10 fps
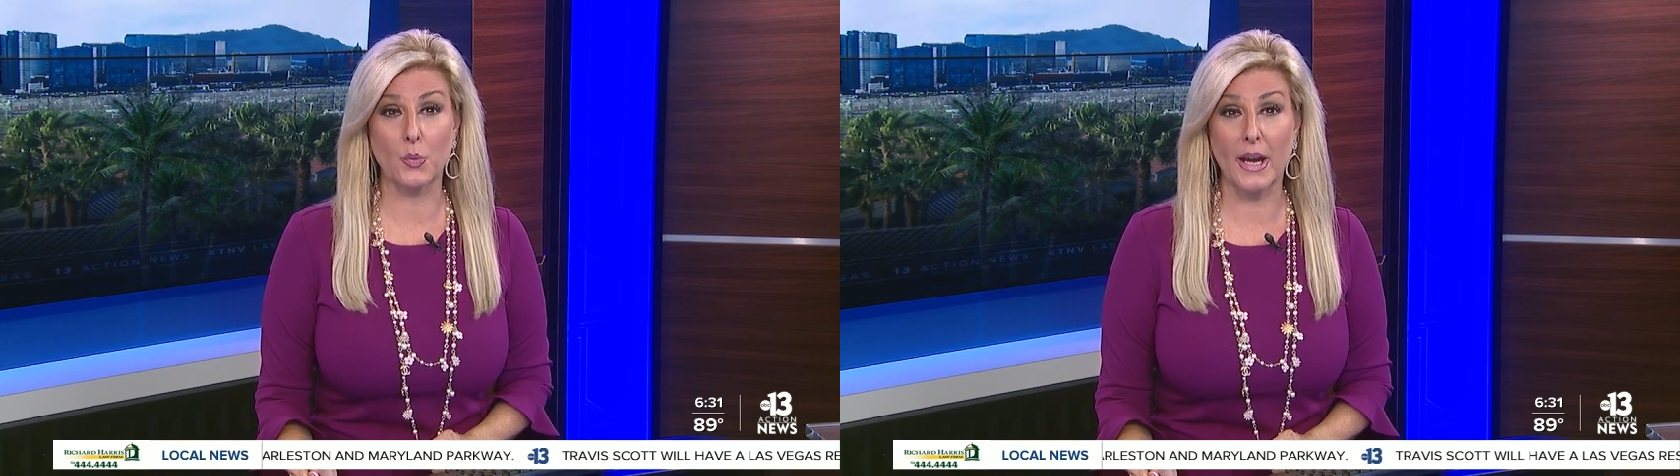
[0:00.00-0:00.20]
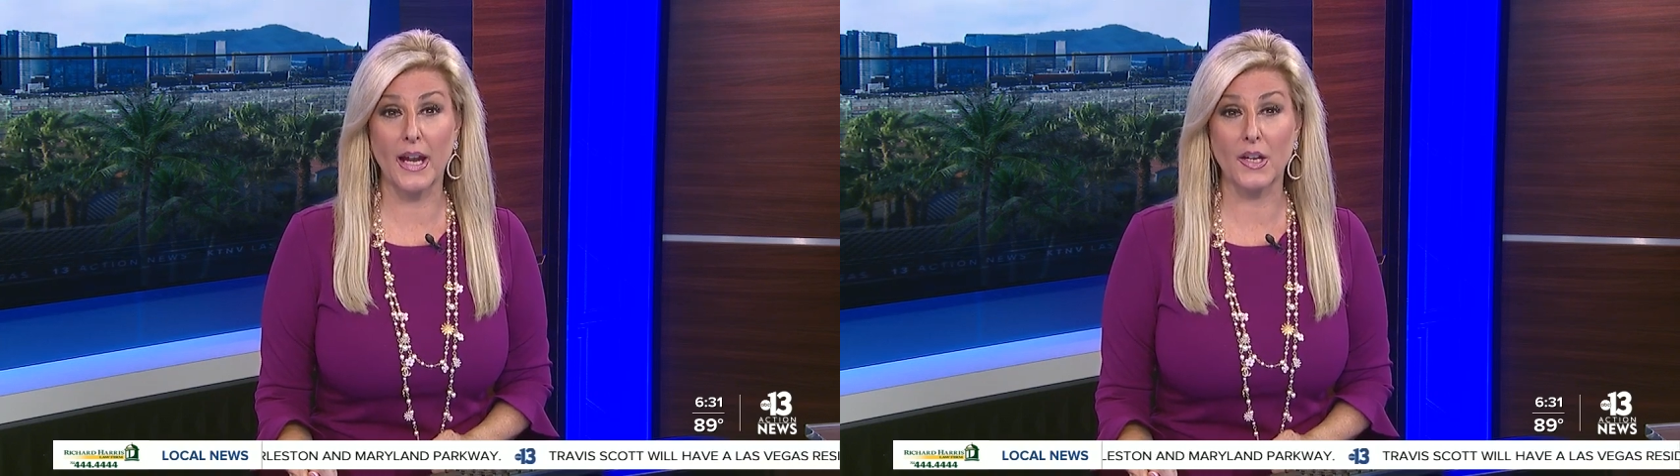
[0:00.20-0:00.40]

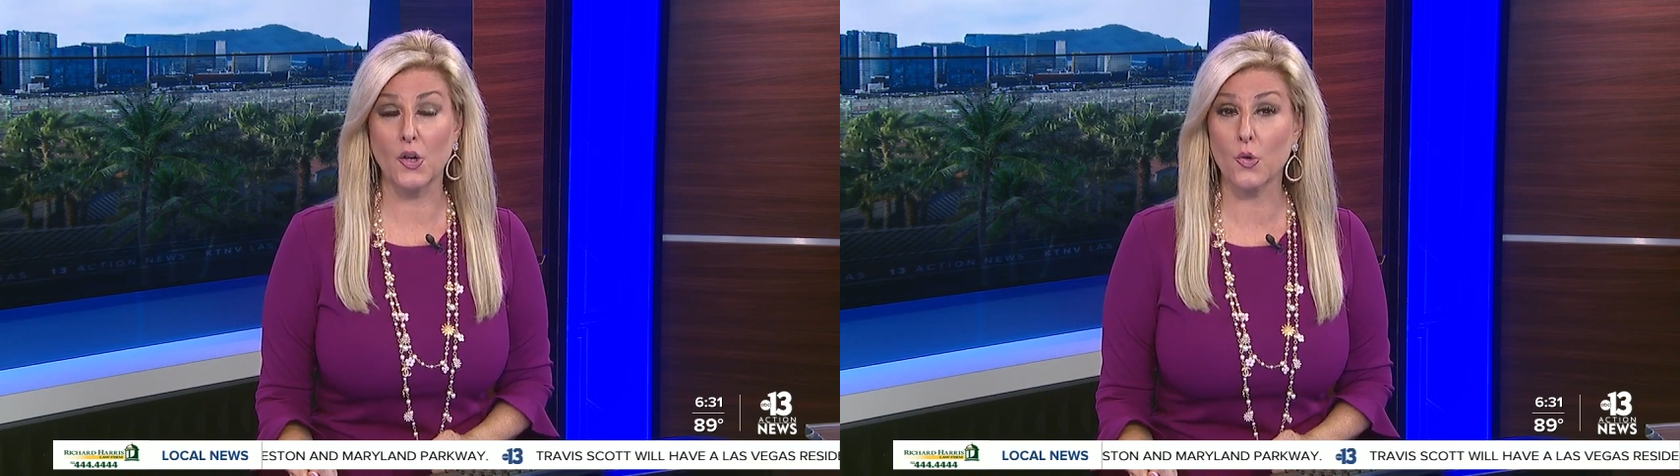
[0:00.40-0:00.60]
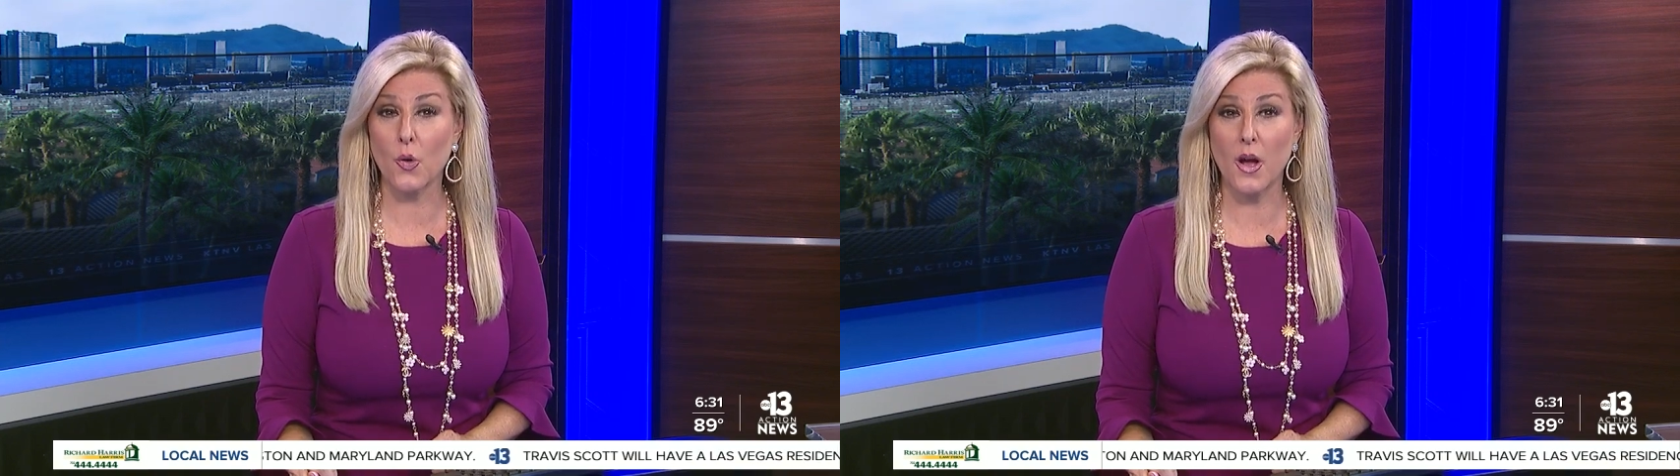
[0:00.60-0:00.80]
rain
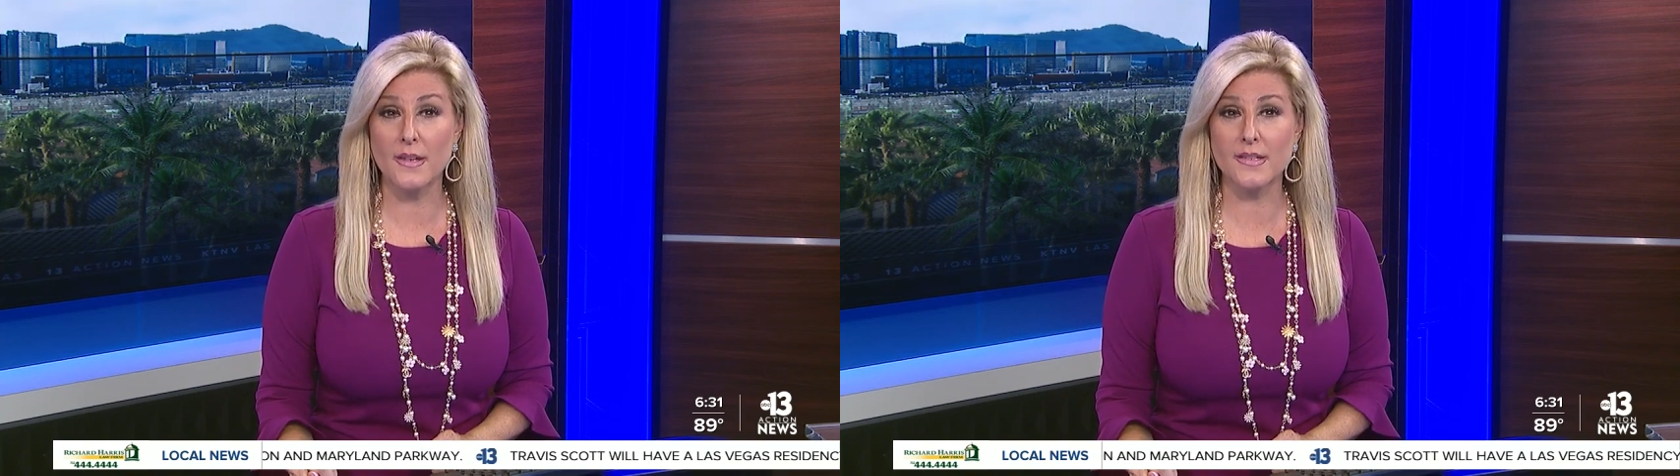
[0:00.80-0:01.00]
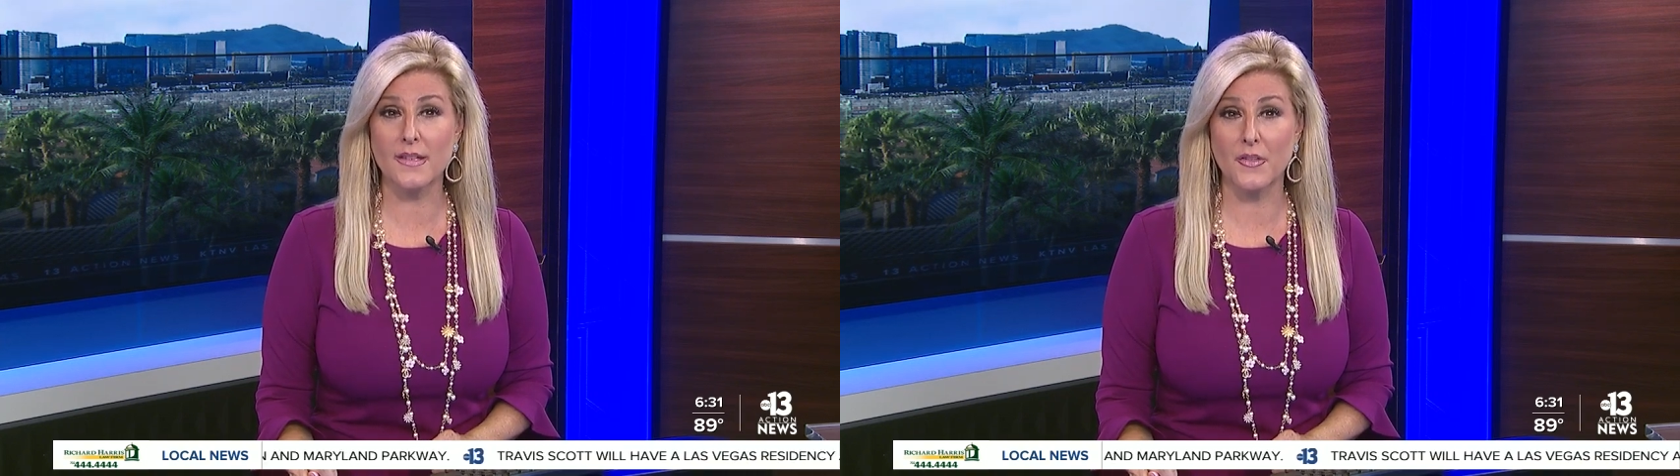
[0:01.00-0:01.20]

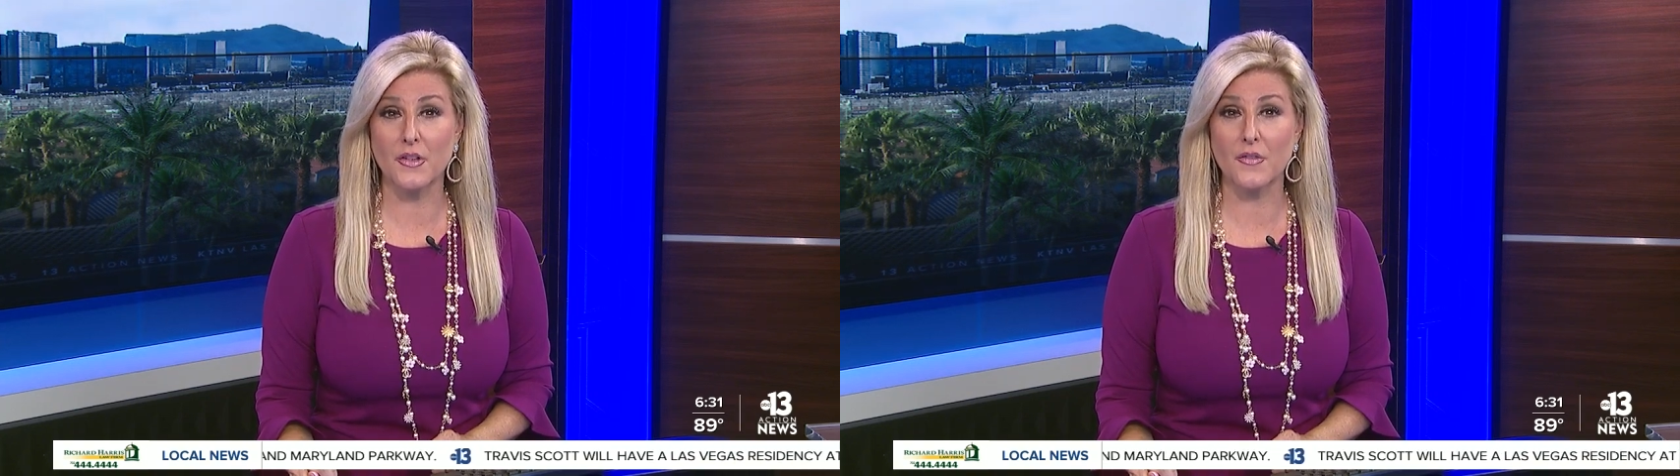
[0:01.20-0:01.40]
across southern